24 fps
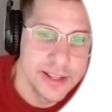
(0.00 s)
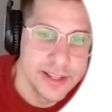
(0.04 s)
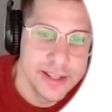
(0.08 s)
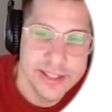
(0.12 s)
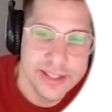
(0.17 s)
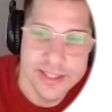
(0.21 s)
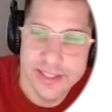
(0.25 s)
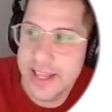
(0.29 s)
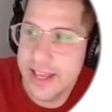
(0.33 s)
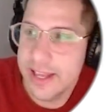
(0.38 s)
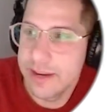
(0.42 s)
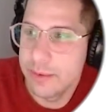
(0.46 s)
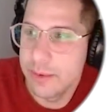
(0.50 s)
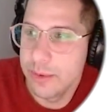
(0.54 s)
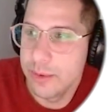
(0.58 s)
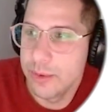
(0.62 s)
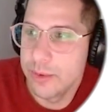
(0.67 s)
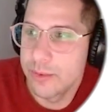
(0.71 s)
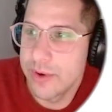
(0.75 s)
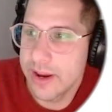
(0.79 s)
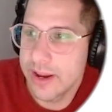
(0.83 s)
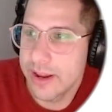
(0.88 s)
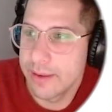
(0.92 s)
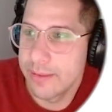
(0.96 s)
then we would
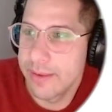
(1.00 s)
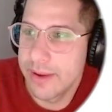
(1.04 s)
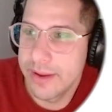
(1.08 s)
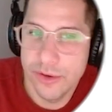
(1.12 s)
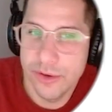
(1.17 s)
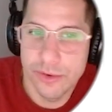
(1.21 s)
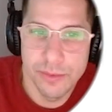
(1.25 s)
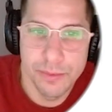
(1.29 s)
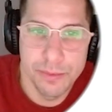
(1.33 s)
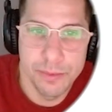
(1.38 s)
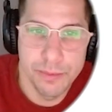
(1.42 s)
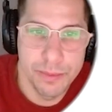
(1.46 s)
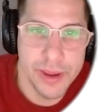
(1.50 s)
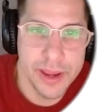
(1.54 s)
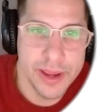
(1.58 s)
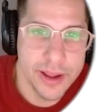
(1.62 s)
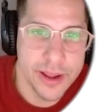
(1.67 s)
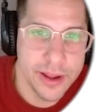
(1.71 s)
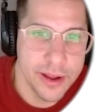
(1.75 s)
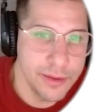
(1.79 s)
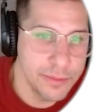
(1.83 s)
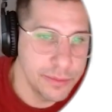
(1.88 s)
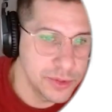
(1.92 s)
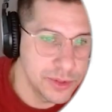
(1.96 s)
recommend you pick
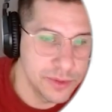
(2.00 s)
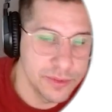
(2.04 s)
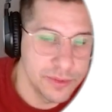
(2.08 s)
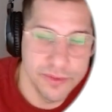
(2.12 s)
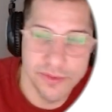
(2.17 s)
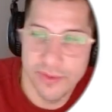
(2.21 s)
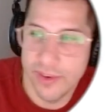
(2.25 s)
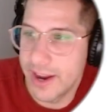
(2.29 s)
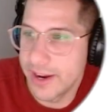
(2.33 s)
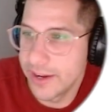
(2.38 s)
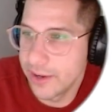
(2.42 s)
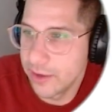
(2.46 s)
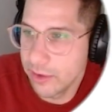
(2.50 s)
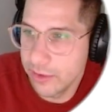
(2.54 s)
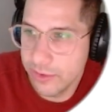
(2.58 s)
up some vinyl